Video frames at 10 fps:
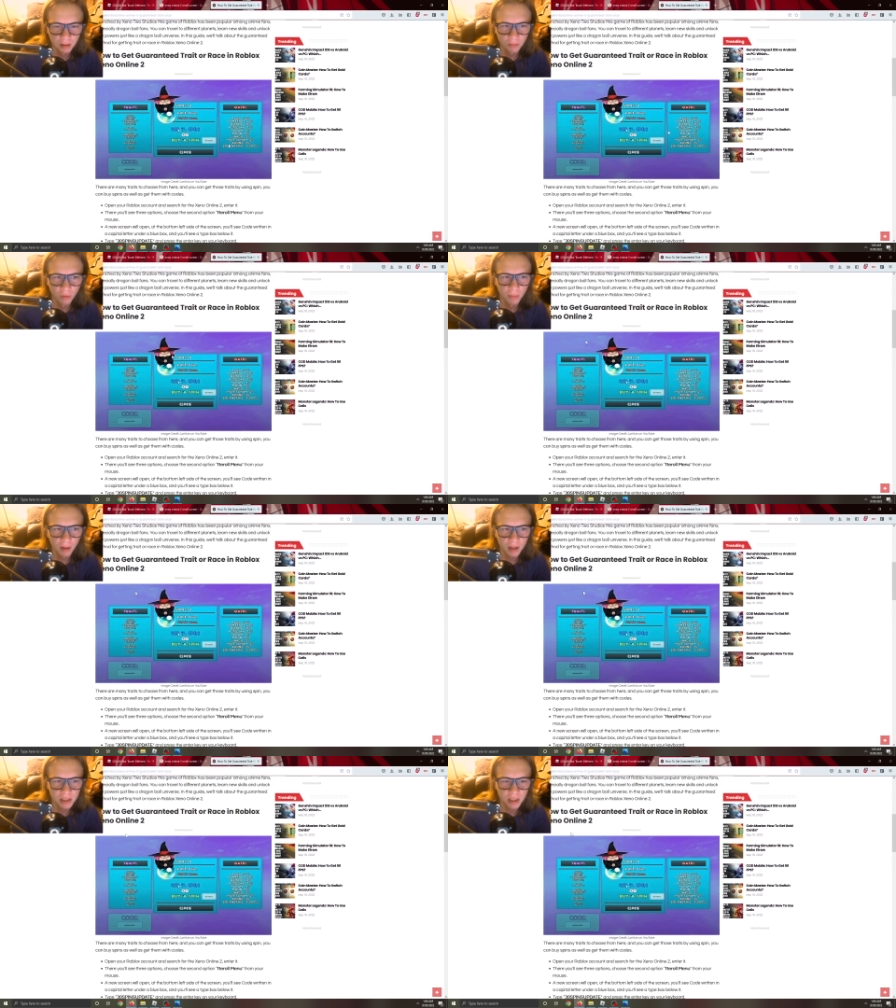
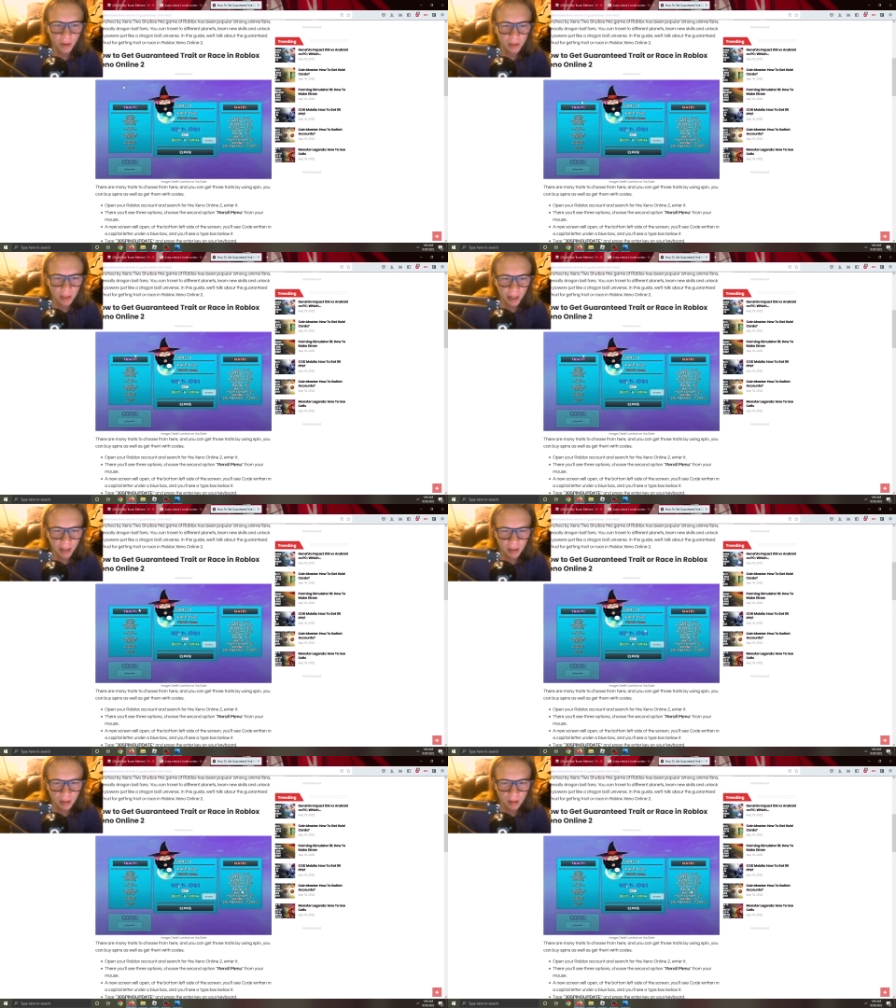Roblox Xeno
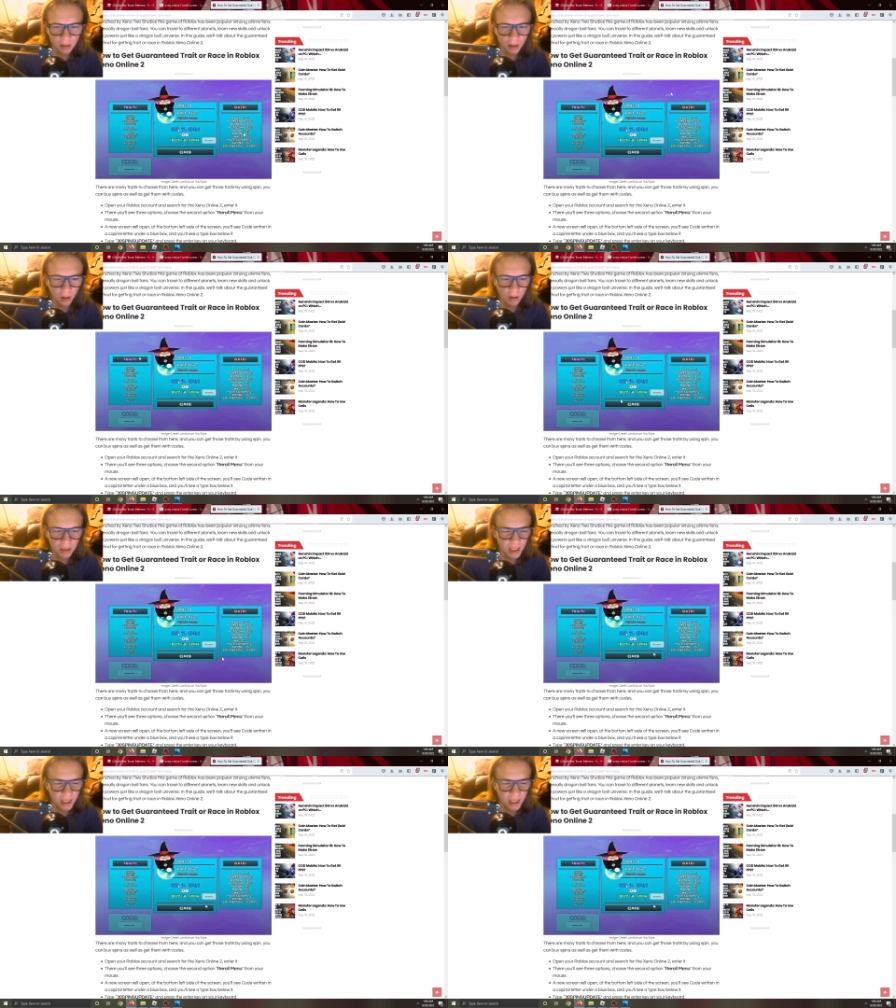Online? Uh,